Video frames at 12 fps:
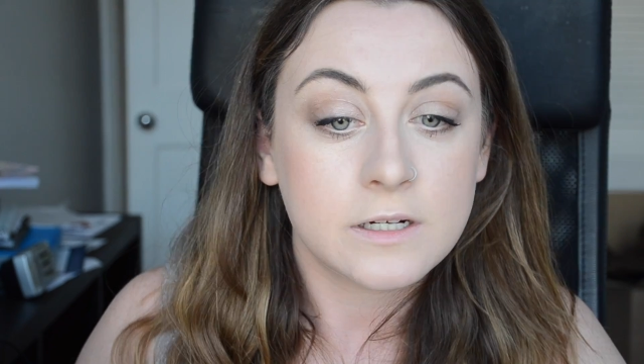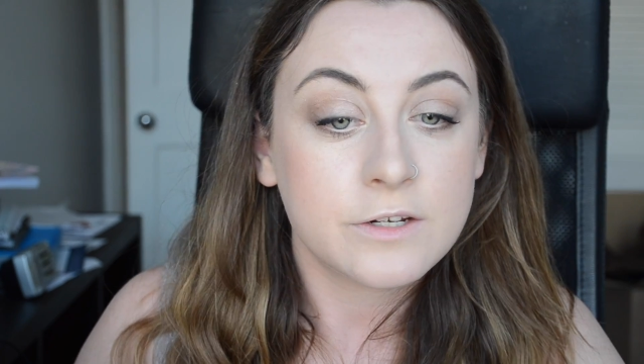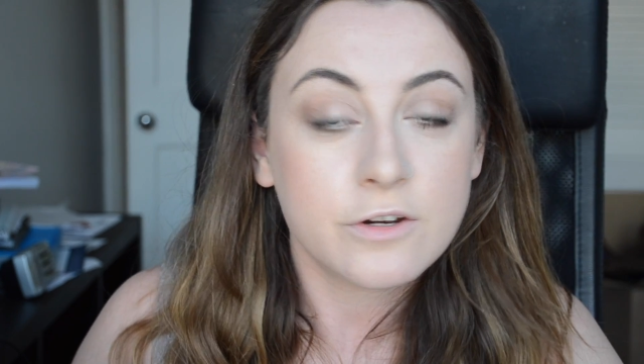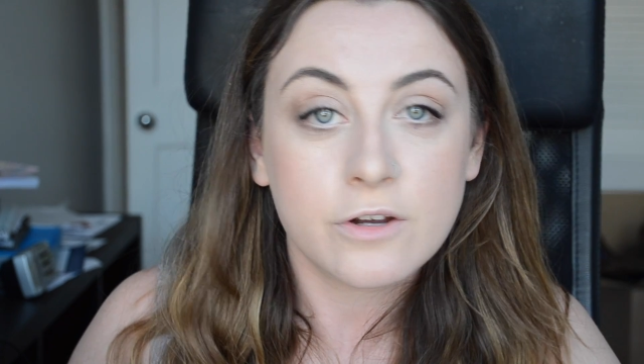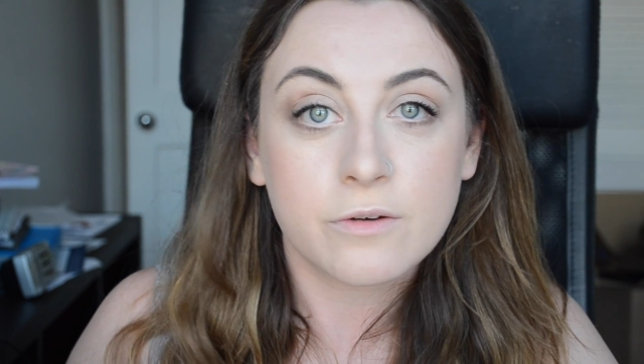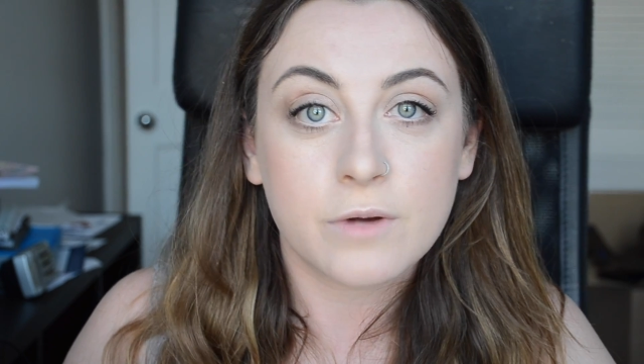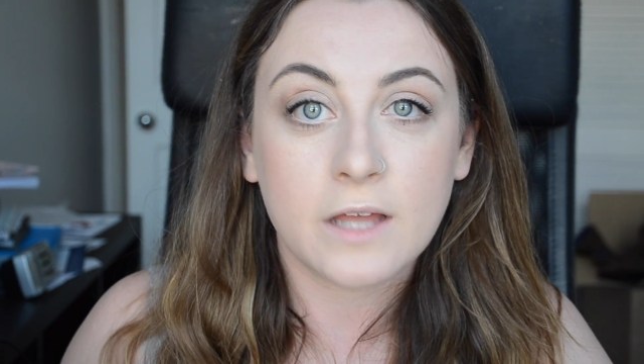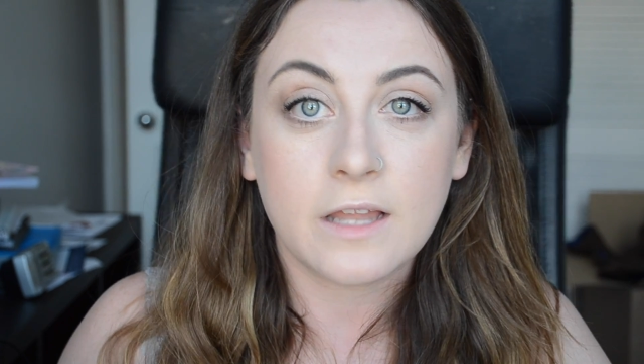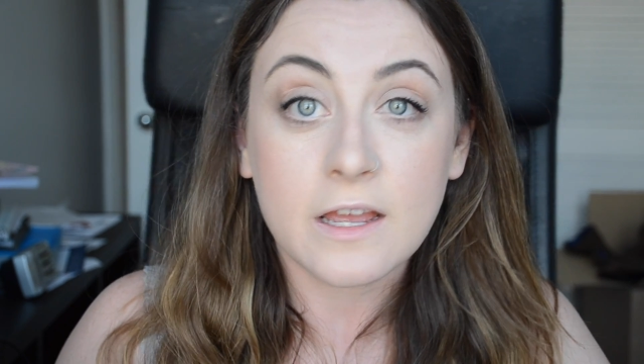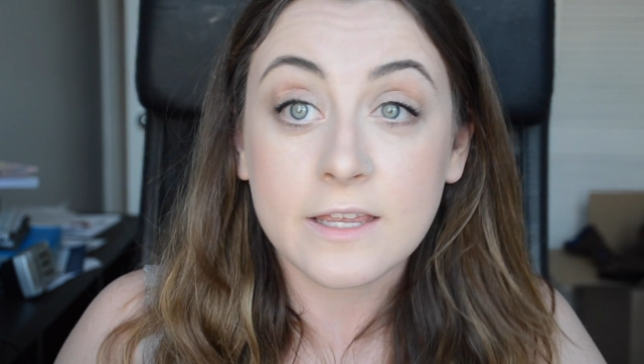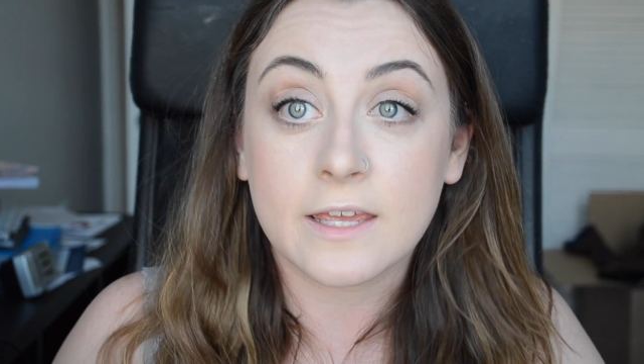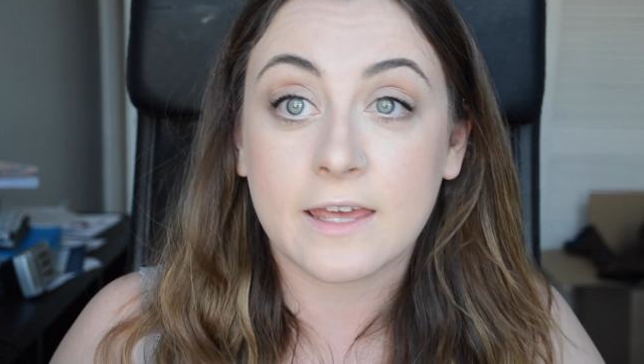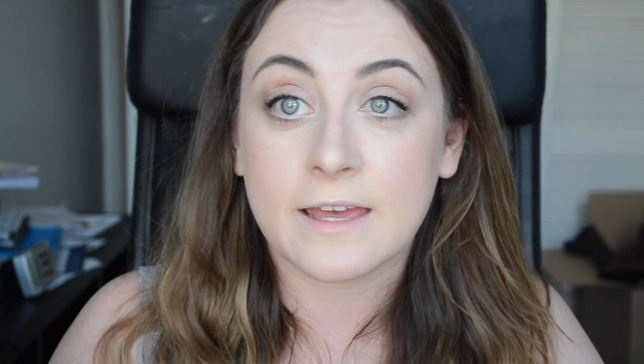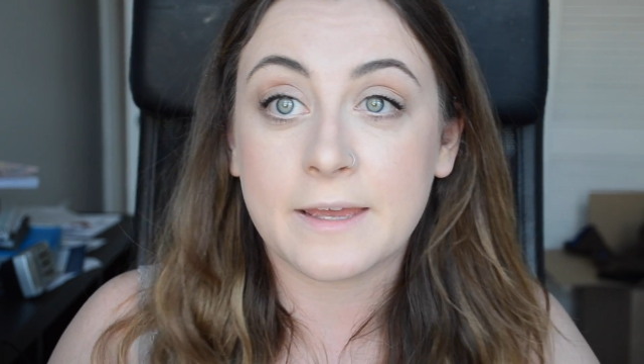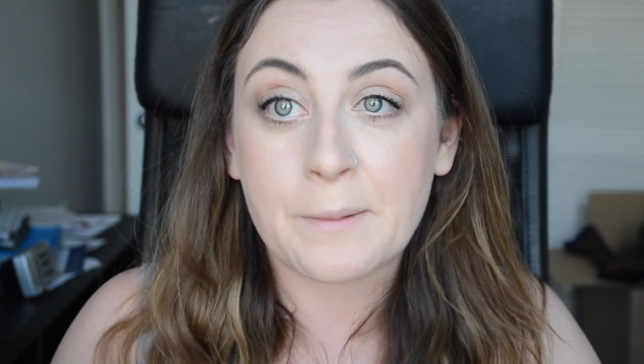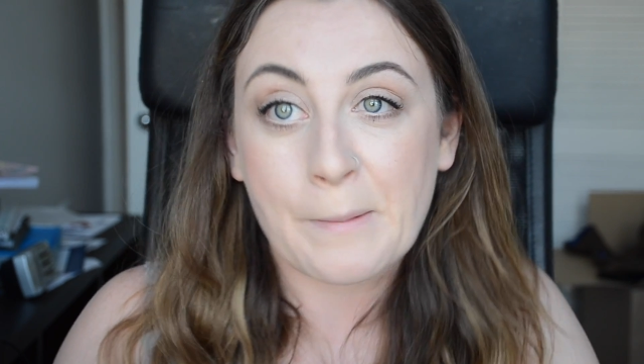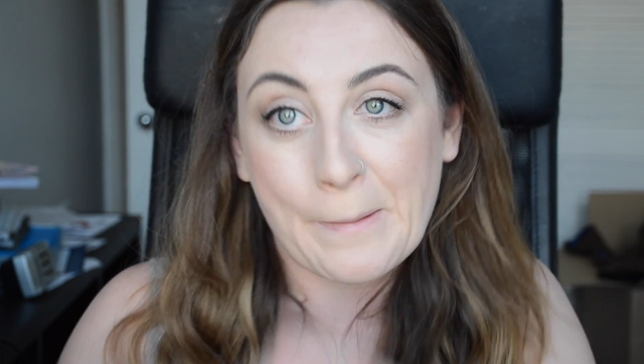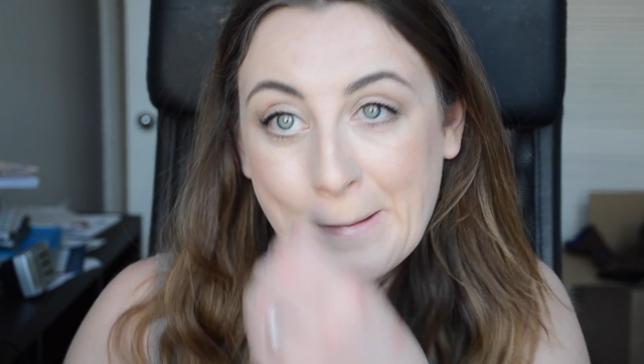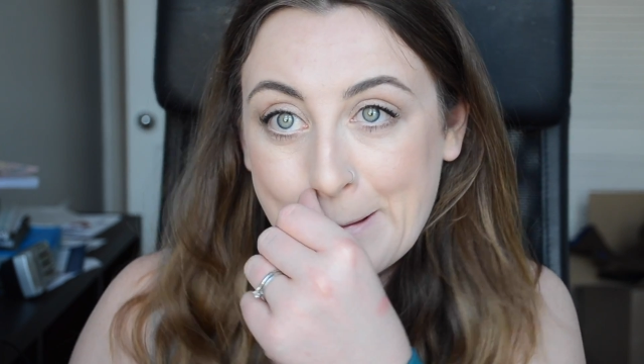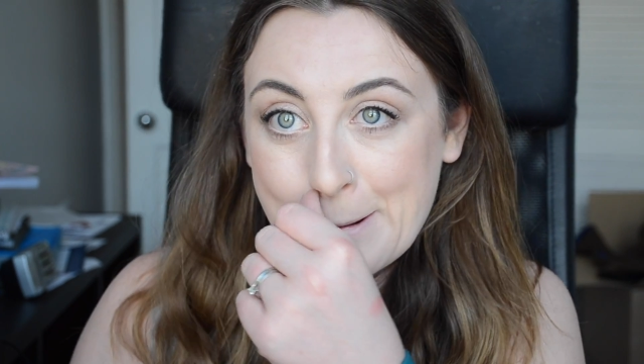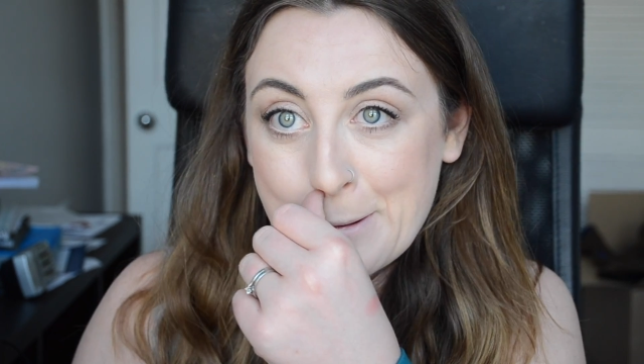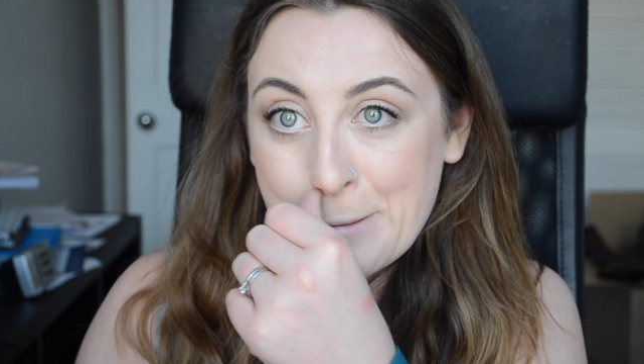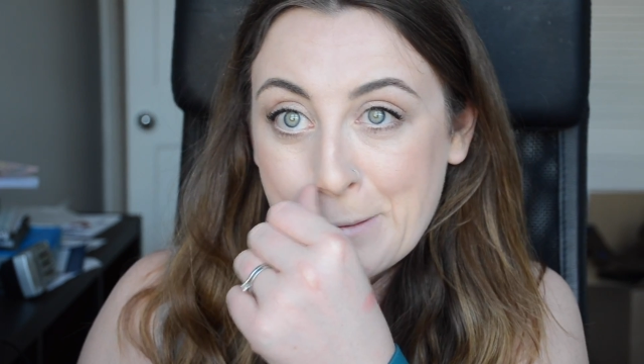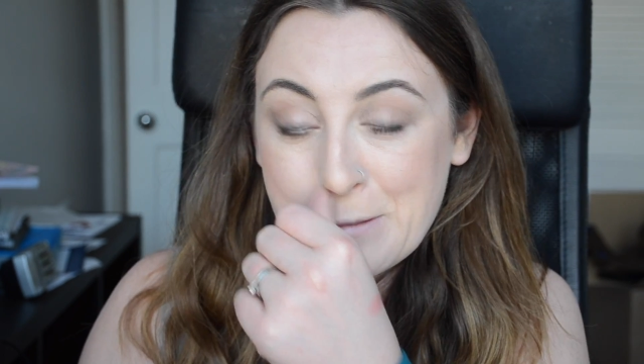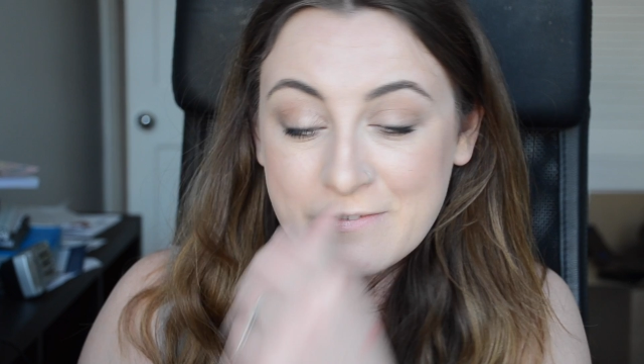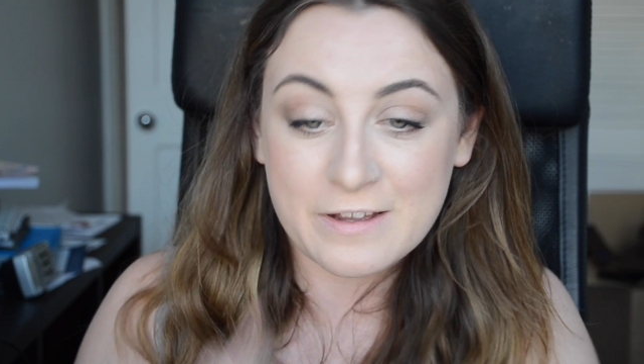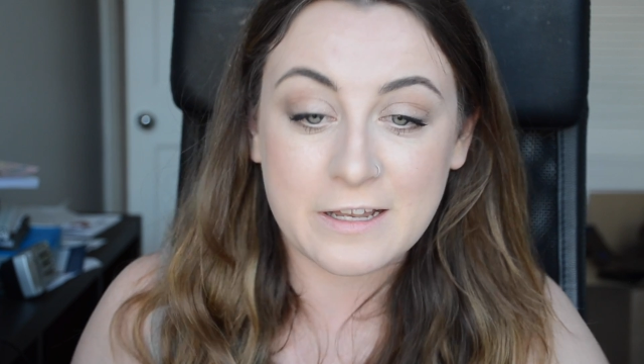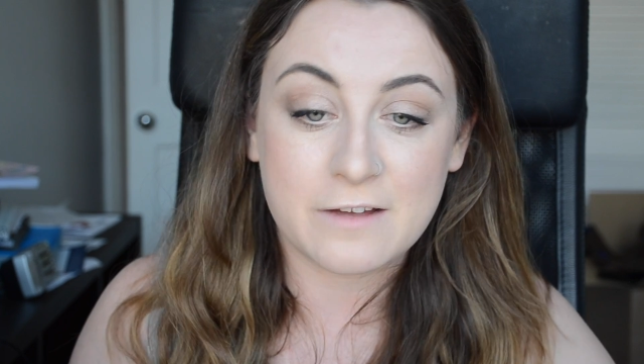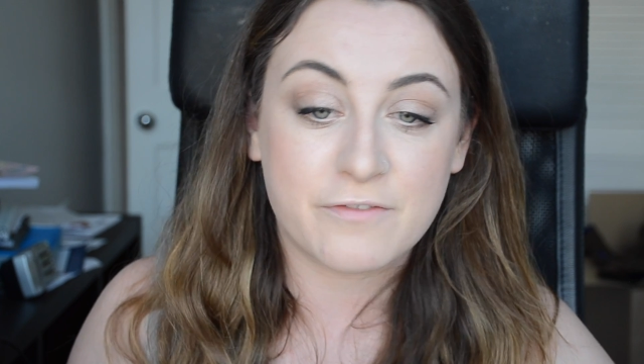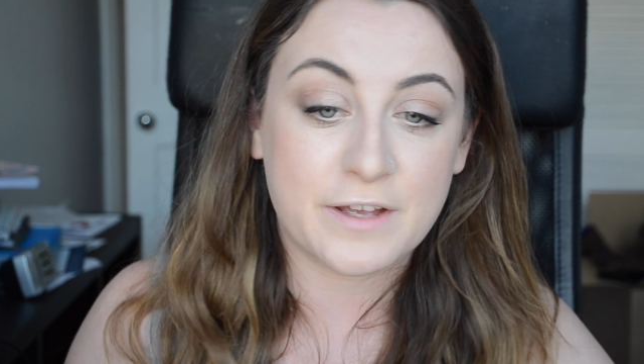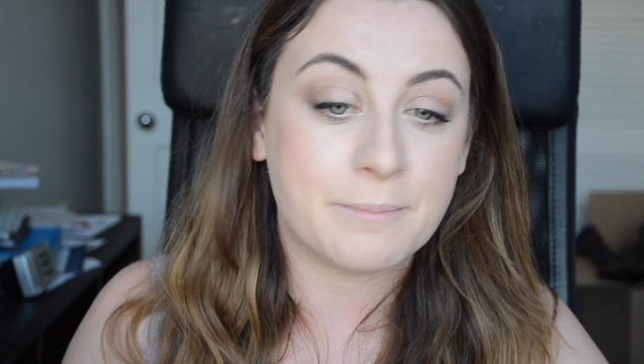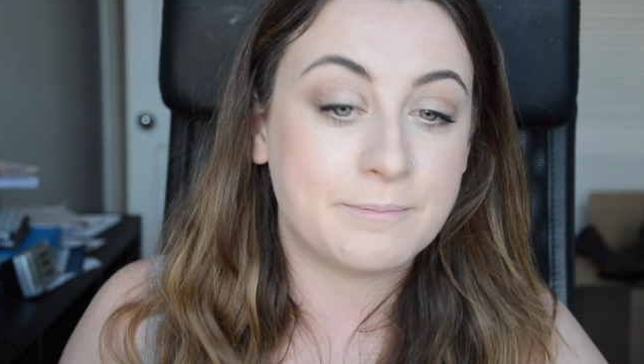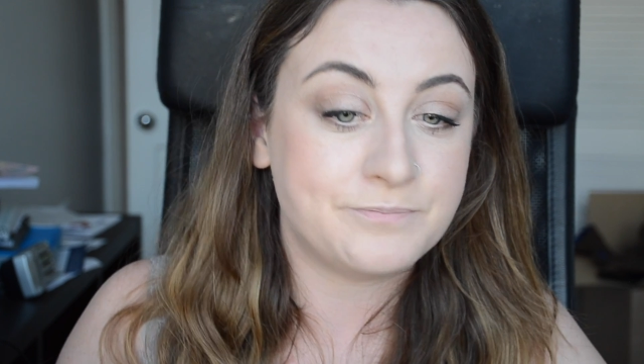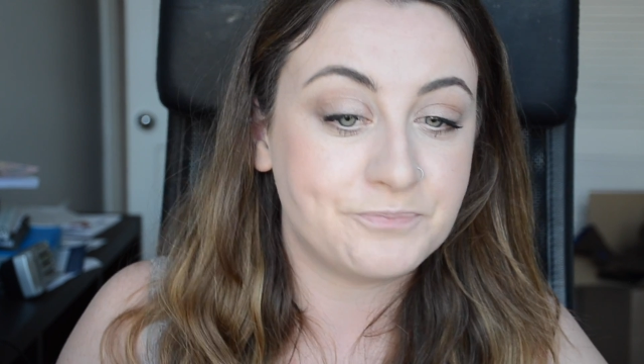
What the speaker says: I don't know. I like it. I don't know if I love it.